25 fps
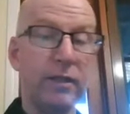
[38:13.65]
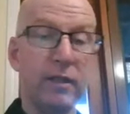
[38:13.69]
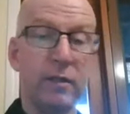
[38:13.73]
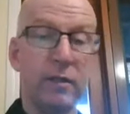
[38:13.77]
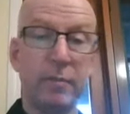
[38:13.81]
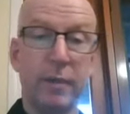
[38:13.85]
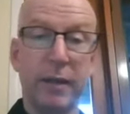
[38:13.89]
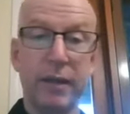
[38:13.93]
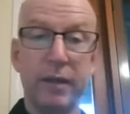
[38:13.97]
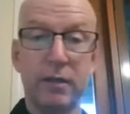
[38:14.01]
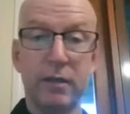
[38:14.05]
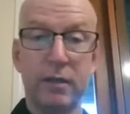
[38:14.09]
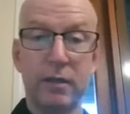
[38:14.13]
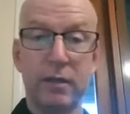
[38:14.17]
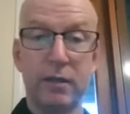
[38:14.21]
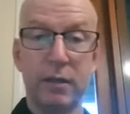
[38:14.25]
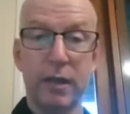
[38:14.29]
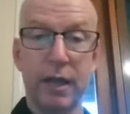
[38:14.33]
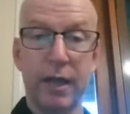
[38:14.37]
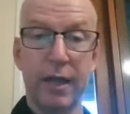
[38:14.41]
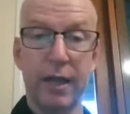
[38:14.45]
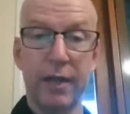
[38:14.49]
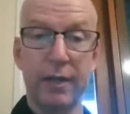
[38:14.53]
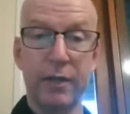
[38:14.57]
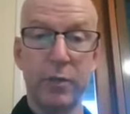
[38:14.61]
spent
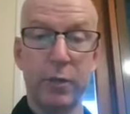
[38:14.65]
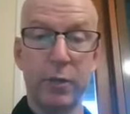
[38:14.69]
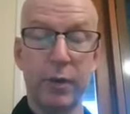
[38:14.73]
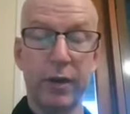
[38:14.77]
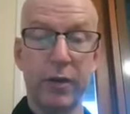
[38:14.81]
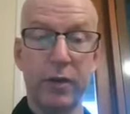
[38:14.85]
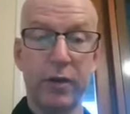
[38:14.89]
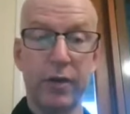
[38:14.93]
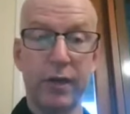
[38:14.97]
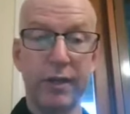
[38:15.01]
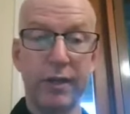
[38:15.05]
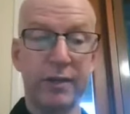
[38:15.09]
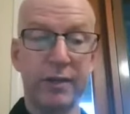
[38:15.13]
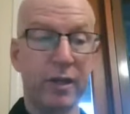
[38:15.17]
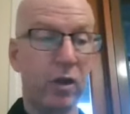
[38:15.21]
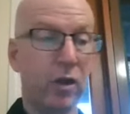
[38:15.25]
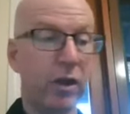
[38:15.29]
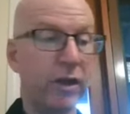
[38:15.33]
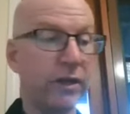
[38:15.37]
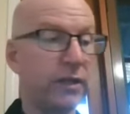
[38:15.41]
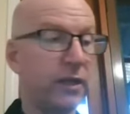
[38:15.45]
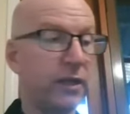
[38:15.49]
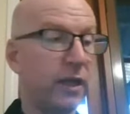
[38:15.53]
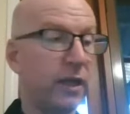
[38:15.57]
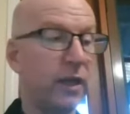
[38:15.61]
20 odd years in
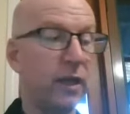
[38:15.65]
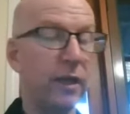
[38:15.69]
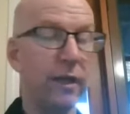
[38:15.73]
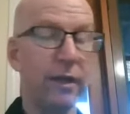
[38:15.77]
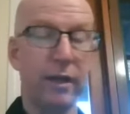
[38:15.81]
IT,